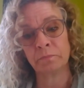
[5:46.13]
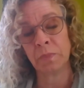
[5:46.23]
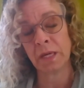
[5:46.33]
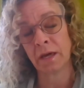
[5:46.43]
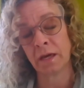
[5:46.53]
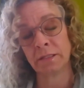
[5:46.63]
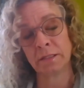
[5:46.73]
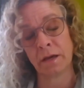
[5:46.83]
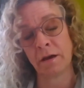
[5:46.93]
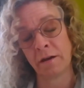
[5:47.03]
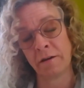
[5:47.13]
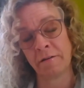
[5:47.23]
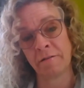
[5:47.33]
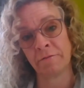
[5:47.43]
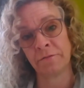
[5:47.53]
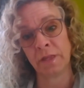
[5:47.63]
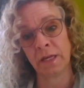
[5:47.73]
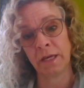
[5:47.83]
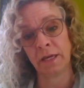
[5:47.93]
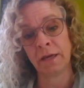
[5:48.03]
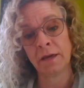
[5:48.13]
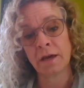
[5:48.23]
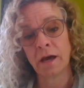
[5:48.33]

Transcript: because of the